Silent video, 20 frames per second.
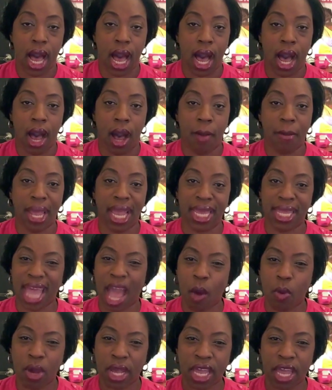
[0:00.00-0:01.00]
And
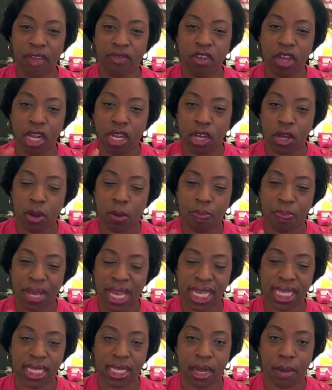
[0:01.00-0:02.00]
that will give you a little
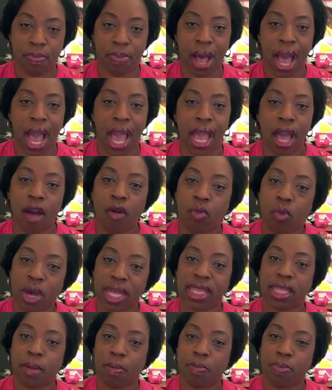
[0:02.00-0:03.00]
piece of the pie of
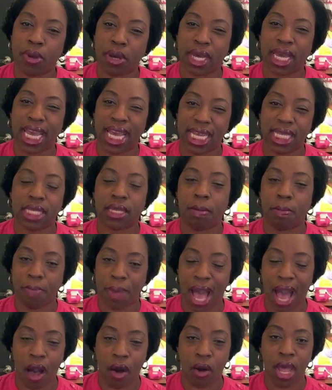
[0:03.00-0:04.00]
what the book is
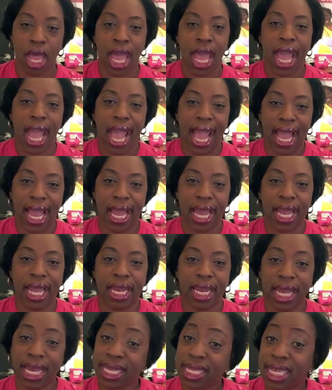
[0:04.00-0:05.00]
about
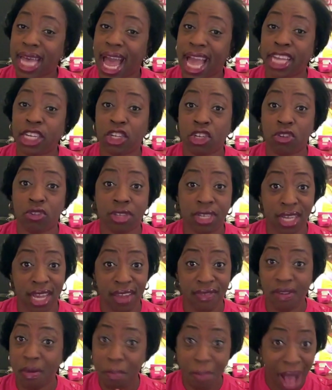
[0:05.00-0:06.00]
and entice you to
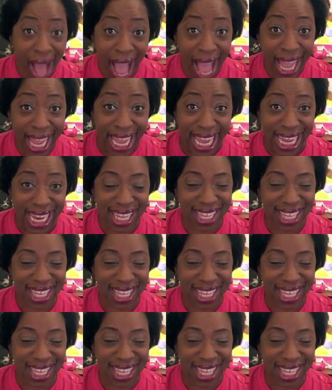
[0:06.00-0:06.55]
even buy it.